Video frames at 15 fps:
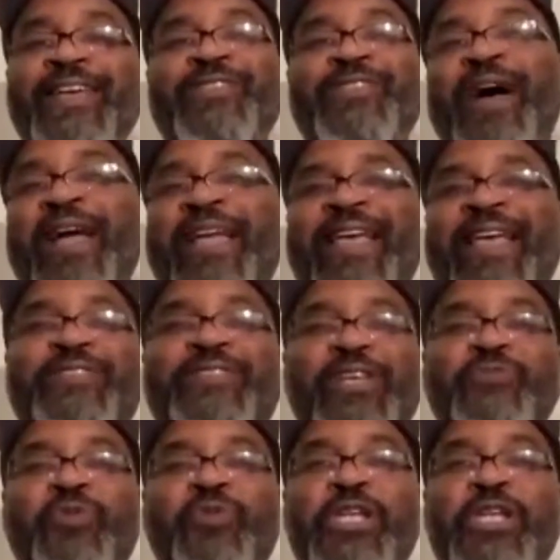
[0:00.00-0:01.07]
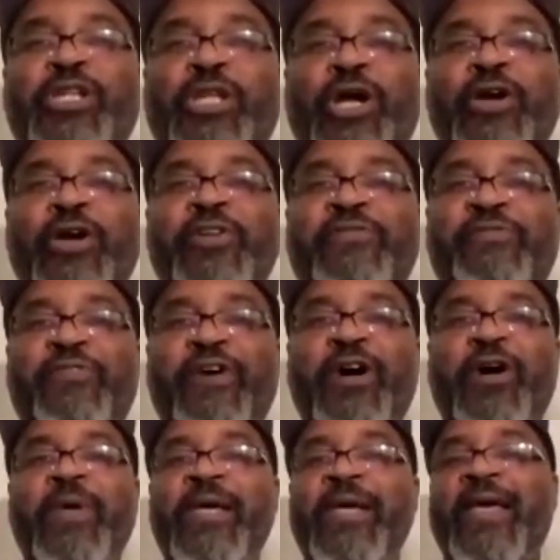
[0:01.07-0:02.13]
So I guess that's what he learned
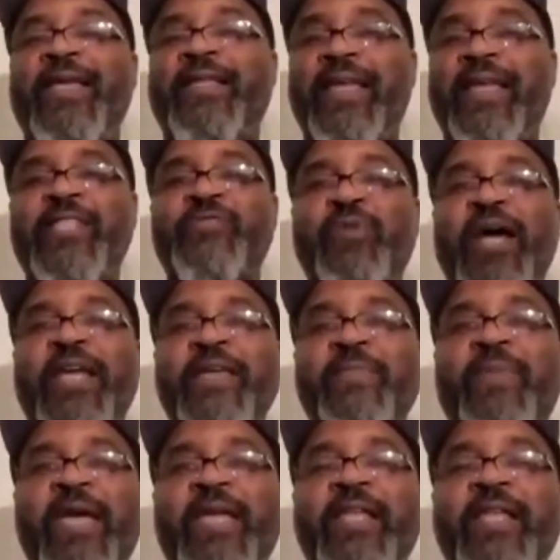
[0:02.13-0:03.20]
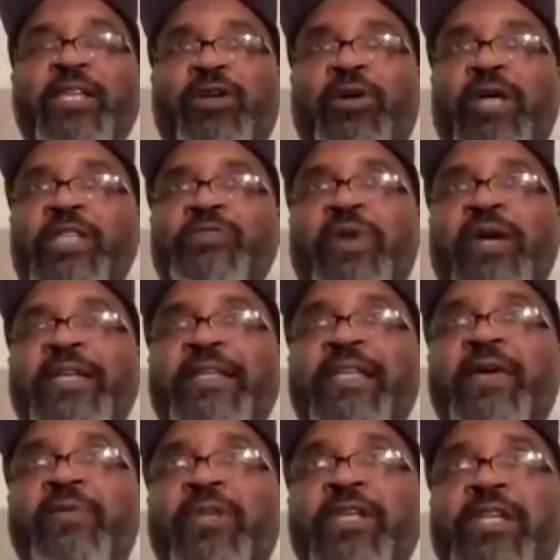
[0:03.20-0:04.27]
from, and that's why he made it. You know, that's why he
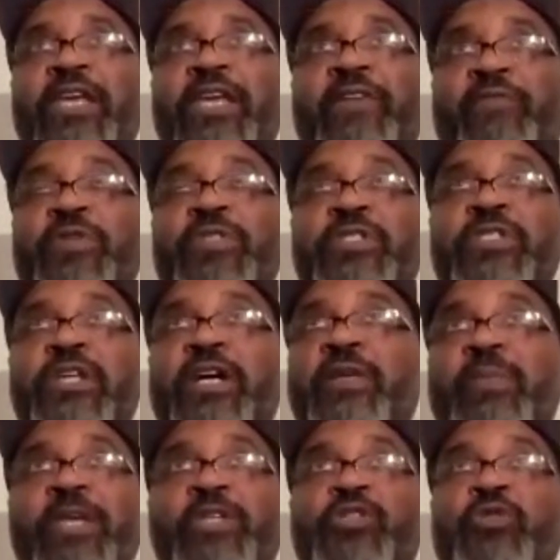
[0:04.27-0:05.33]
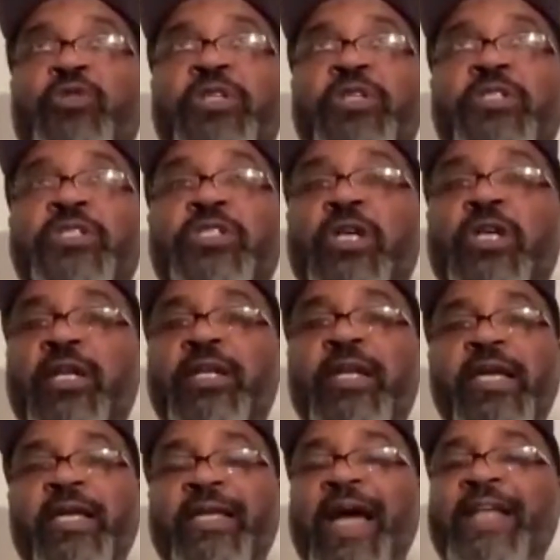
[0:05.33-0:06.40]
did what he did for his son, to make sure his son
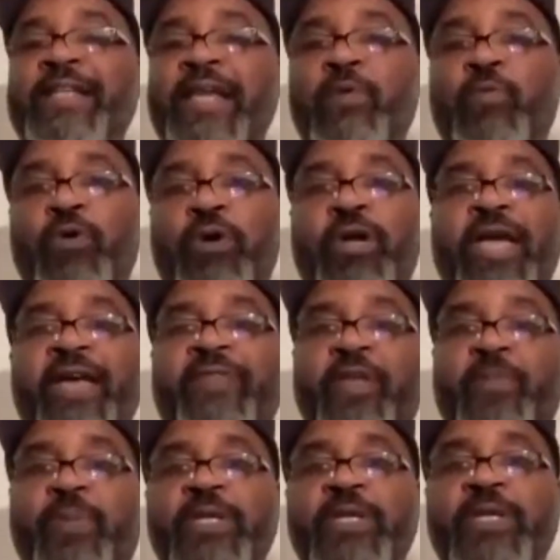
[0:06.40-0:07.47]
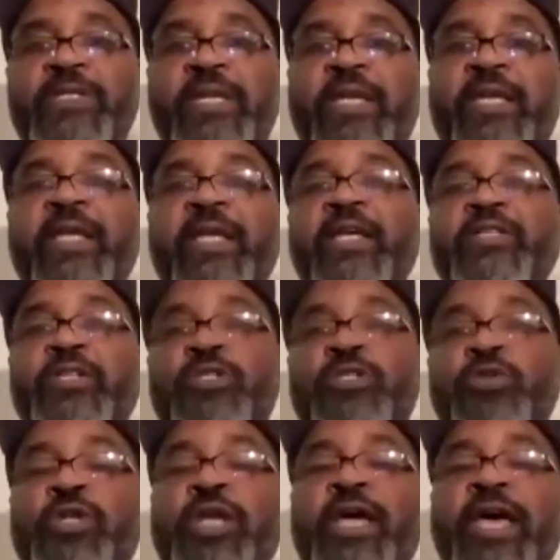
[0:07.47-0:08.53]
got that work ethic piece in, to
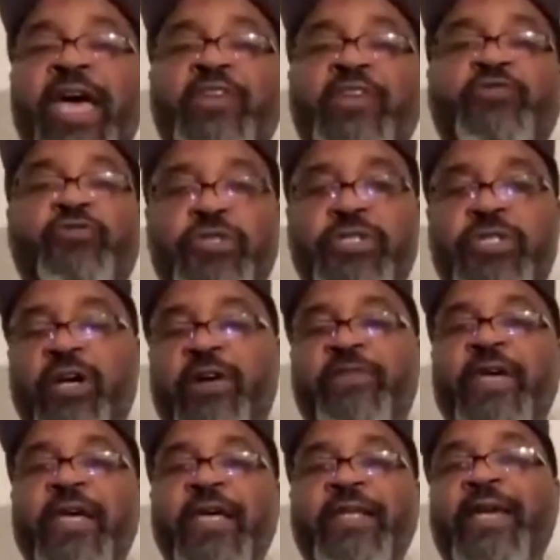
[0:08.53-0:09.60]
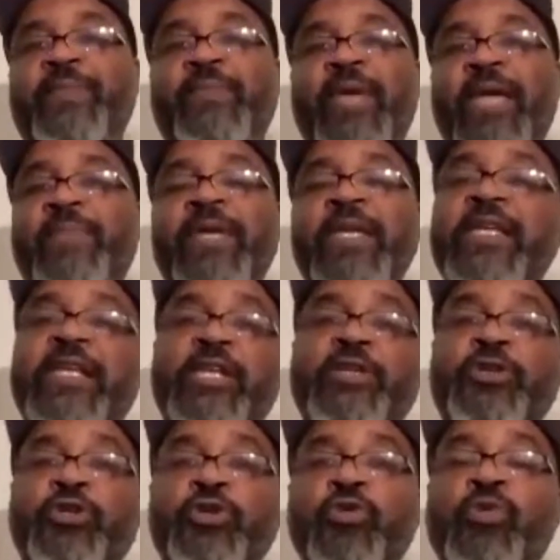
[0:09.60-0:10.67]
do the extra stuff that maybe he
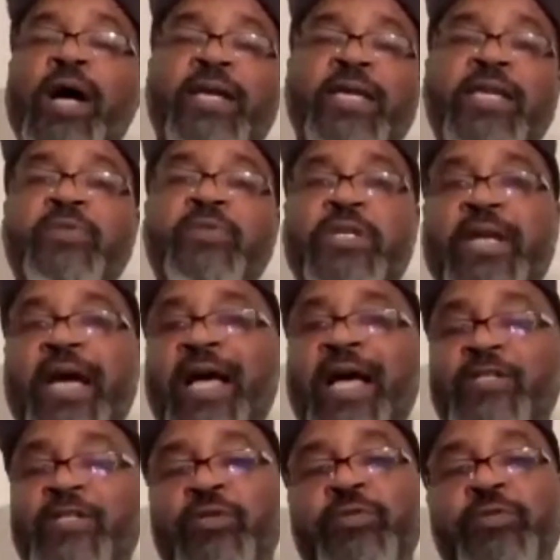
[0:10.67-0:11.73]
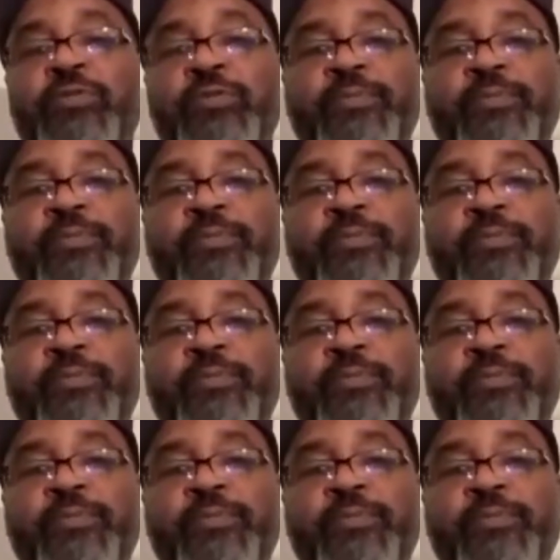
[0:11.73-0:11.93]
didn't do while he was in high school.